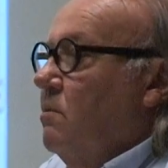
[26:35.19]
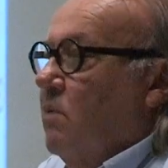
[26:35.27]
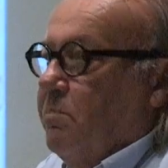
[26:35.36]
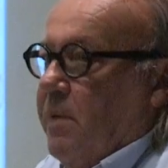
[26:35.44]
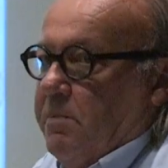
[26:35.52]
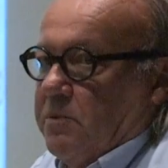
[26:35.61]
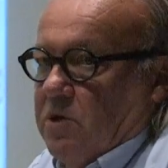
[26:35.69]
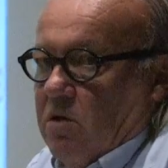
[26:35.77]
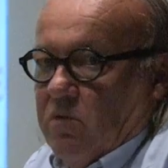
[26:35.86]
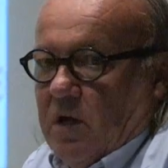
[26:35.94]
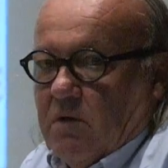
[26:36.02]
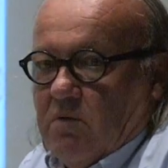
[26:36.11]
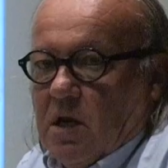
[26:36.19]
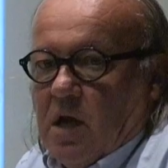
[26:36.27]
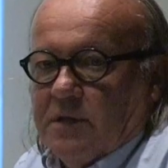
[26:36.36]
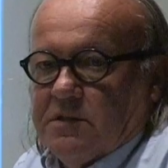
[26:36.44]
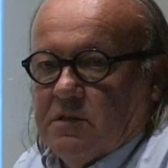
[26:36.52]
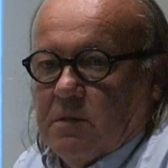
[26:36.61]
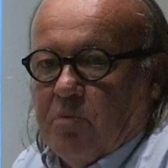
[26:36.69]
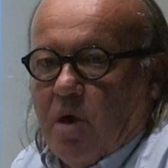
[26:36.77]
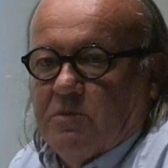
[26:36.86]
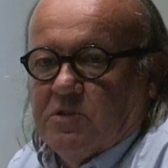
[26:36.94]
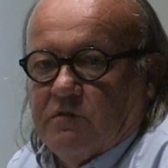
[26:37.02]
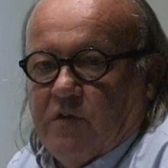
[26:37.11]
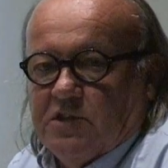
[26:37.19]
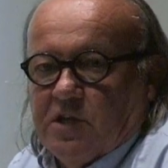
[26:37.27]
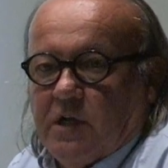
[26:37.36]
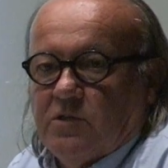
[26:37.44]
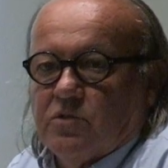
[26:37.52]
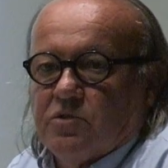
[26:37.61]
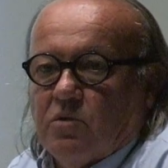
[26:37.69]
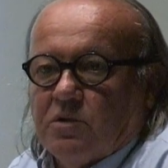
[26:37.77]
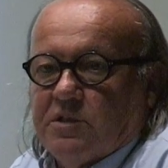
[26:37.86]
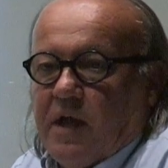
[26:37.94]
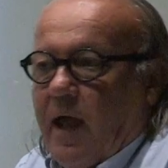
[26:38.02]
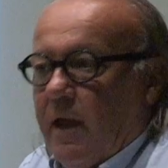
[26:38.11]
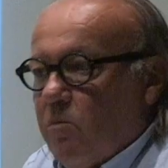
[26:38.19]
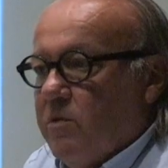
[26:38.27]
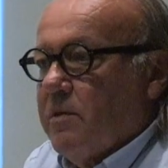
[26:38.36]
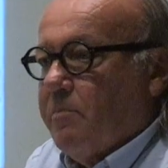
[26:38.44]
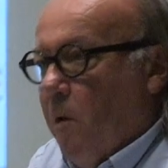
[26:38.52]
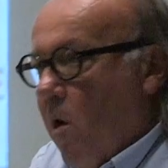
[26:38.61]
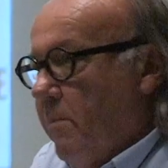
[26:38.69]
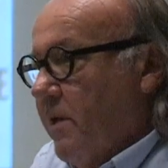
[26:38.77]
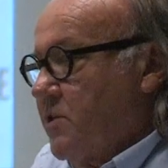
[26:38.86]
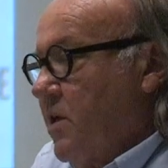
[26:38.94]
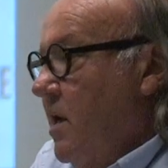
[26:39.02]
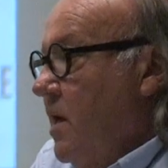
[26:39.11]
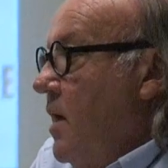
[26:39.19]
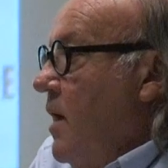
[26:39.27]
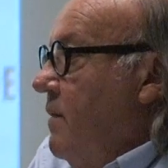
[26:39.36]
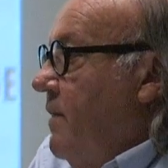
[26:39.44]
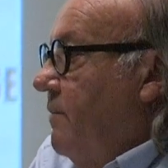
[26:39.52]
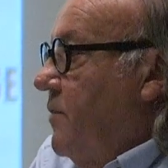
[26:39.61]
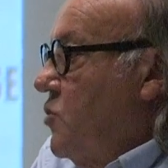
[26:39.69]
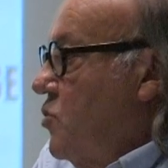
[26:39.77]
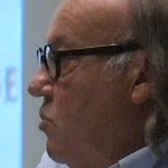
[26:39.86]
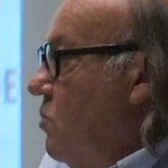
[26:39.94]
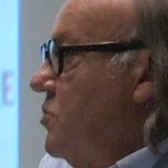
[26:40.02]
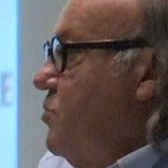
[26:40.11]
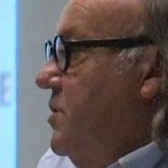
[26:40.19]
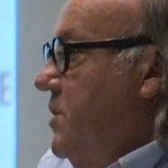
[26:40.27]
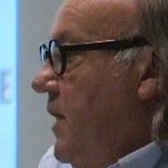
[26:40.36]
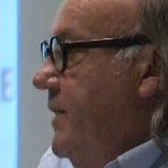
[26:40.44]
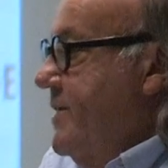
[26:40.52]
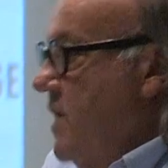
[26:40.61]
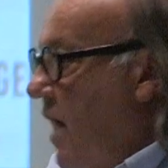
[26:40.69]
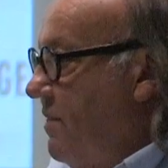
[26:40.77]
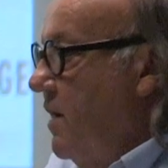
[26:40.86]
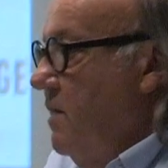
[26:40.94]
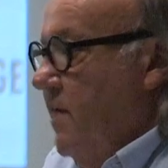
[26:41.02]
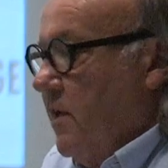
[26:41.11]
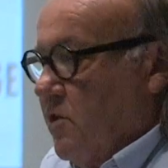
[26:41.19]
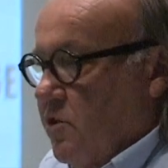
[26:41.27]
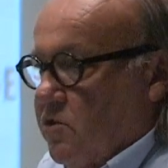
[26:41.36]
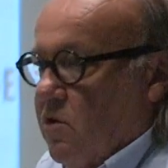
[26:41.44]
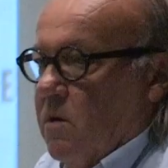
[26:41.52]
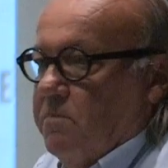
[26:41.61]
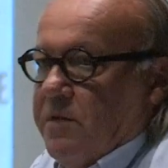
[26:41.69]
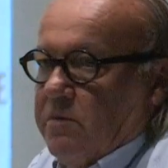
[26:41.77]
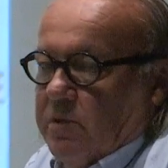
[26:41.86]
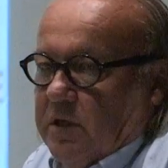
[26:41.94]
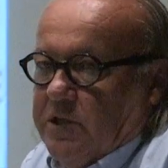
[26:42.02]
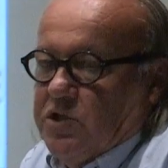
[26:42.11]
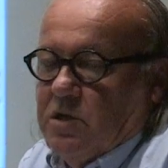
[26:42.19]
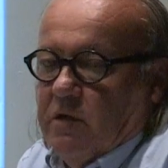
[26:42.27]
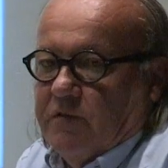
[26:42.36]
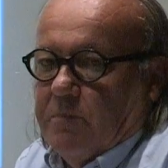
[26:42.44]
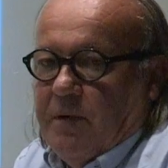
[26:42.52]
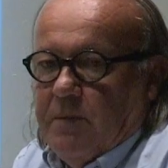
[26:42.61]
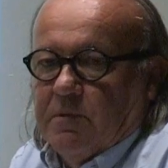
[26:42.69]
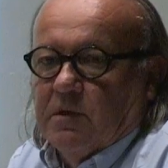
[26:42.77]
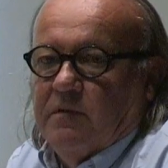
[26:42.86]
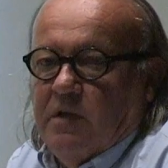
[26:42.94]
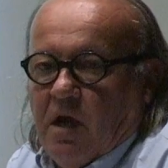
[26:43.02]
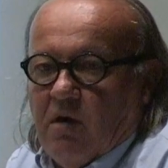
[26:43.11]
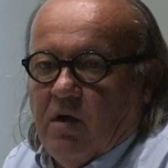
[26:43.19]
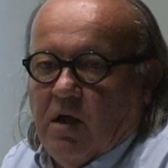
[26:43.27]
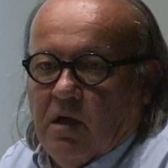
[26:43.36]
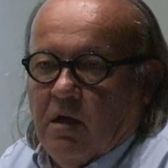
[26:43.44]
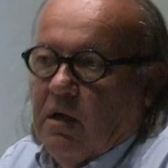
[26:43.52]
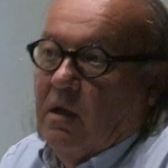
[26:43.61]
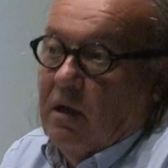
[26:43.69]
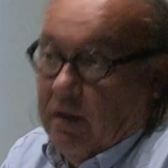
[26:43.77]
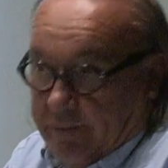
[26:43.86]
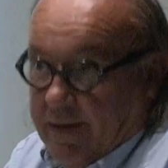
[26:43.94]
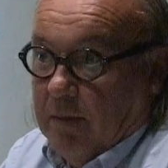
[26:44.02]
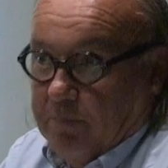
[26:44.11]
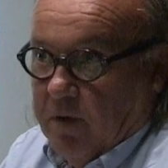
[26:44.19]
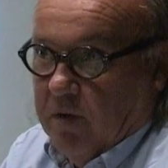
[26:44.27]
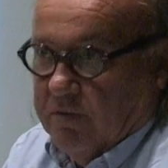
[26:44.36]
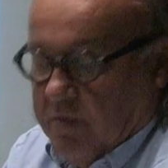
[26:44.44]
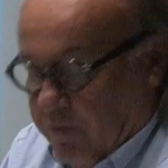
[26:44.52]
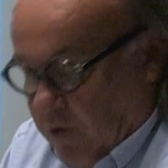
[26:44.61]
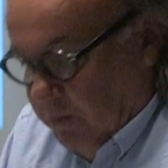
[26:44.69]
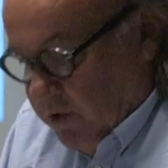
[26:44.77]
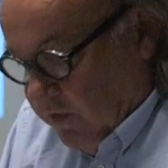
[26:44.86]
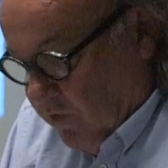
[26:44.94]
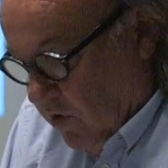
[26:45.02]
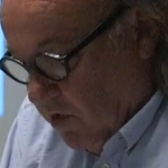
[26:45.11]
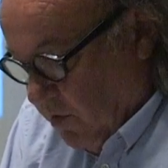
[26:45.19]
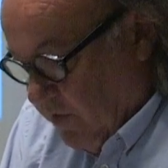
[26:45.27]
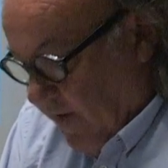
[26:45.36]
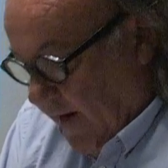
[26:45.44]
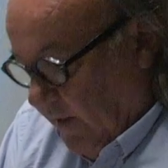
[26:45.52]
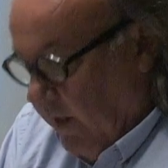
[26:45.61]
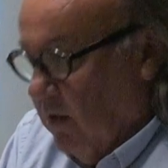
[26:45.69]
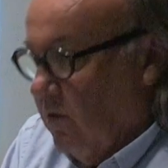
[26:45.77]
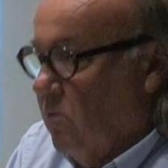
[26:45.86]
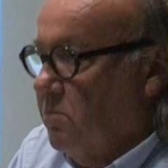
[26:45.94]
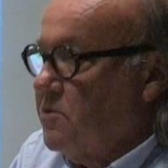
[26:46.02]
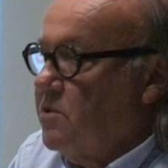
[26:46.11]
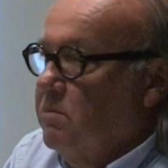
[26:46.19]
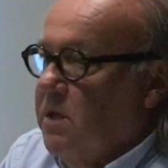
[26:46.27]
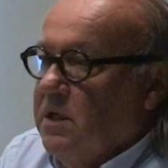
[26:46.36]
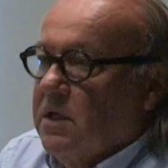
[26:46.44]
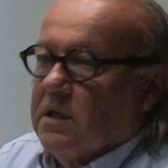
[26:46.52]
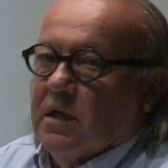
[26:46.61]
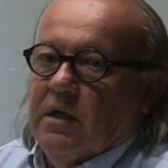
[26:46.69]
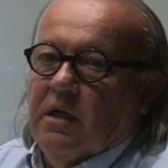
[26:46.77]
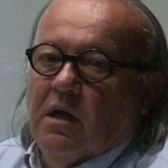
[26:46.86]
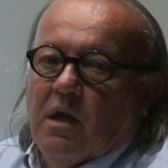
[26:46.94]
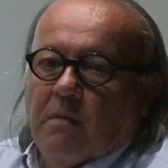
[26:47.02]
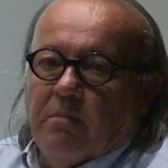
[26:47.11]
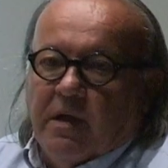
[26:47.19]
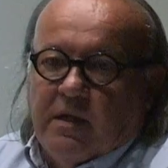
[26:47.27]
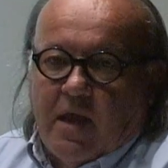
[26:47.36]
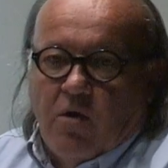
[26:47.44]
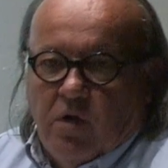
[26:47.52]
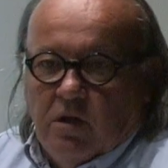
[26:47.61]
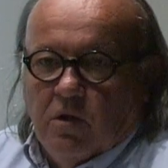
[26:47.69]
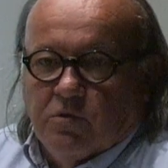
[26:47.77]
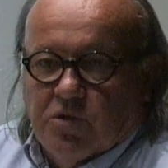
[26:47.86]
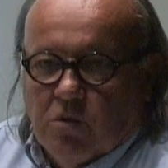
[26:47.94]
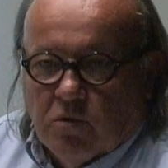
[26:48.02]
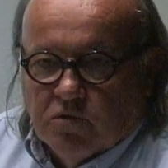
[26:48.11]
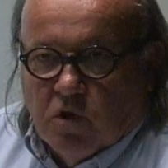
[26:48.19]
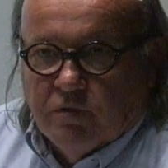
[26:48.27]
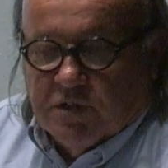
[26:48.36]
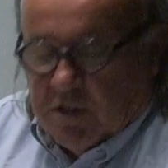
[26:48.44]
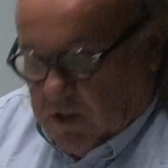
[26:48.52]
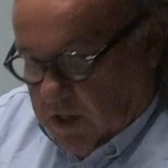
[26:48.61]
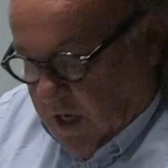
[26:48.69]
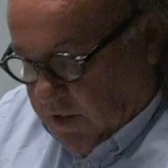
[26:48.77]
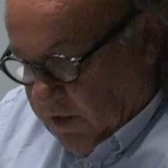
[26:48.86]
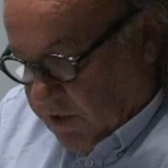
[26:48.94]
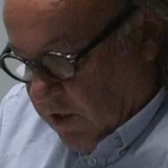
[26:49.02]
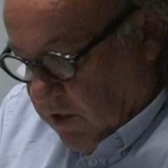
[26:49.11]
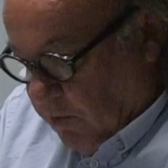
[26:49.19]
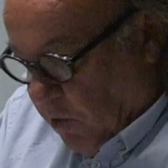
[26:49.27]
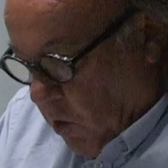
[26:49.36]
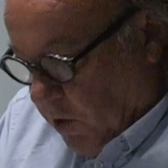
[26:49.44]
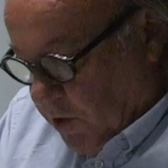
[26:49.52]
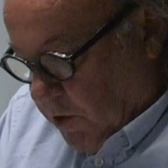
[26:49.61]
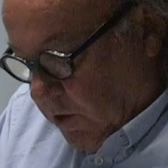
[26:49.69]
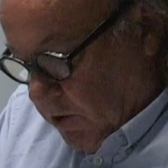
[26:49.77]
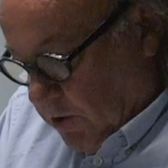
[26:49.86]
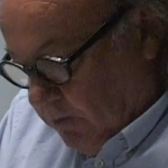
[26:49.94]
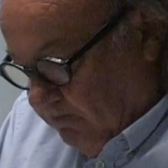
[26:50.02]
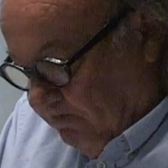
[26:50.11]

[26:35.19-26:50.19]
What people don't really realize is the promise of residential schools came with a promise that the schools would teach nothing that disturbed the religion of the people in the area. And that part of the promise, of course, was violated almost immediately by turning those schools over to the Catholics and the Protestants.